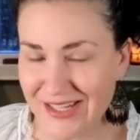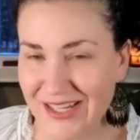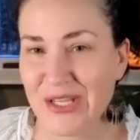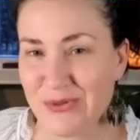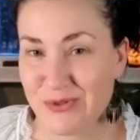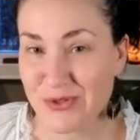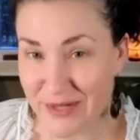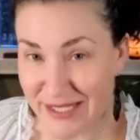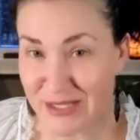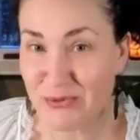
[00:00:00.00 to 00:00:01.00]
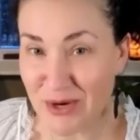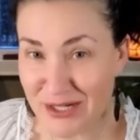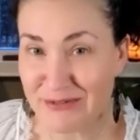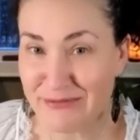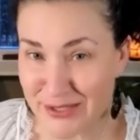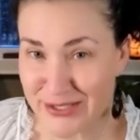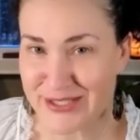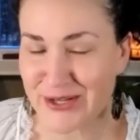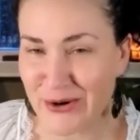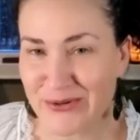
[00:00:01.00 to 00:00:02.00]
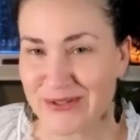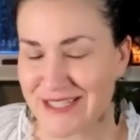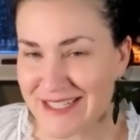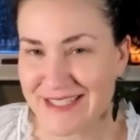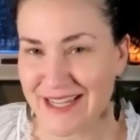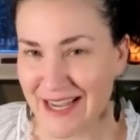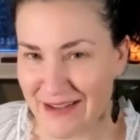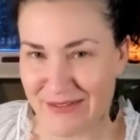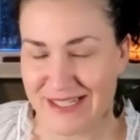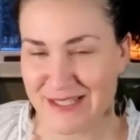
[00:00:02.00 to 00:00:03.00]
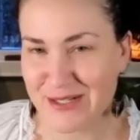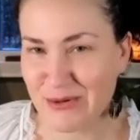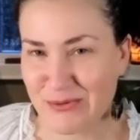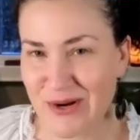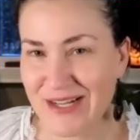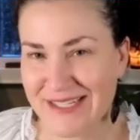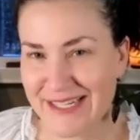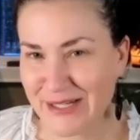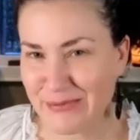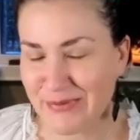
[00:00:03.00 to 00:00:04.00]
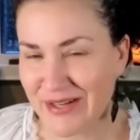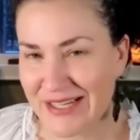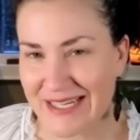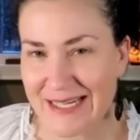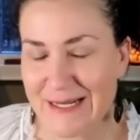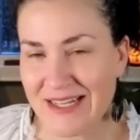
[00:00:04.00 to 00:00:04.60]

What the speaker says: You drink the water first. Don't just dive in and start wanting your body.